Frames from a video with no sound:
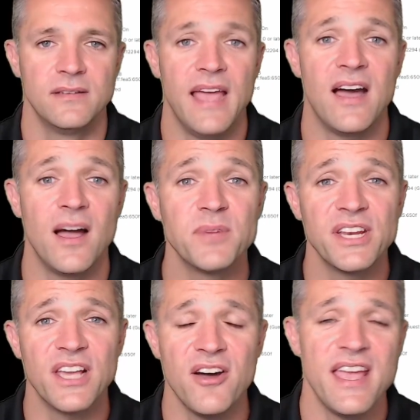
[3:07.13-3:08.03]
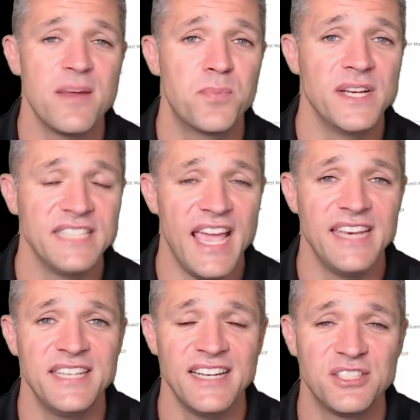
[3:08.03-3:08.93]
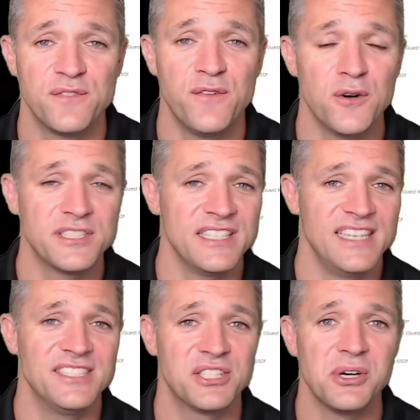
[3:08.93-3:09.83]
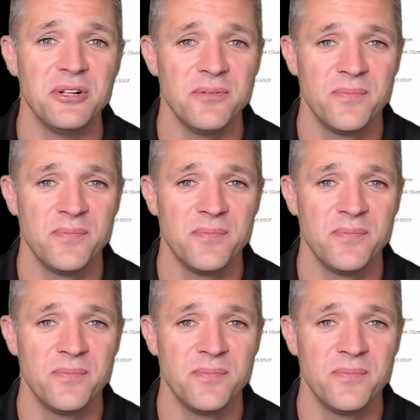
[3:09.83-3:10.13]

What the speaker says: Now I'm going to go ahead and press enter to force the install.